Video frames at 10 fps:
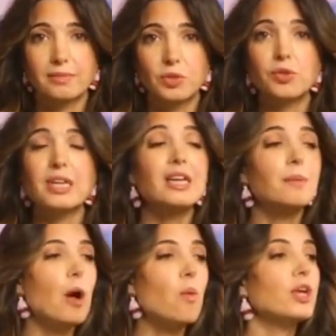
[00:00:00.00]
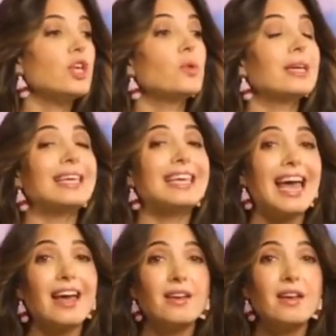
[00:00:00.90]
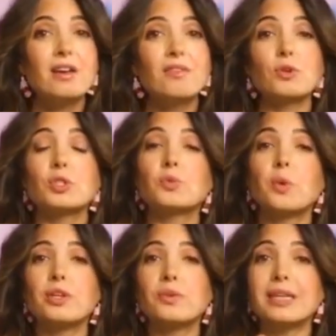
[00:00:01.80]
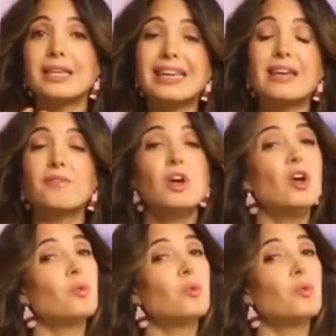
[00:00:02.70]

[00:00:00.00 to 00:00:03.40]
You're thinking about what you can get versus what you can give,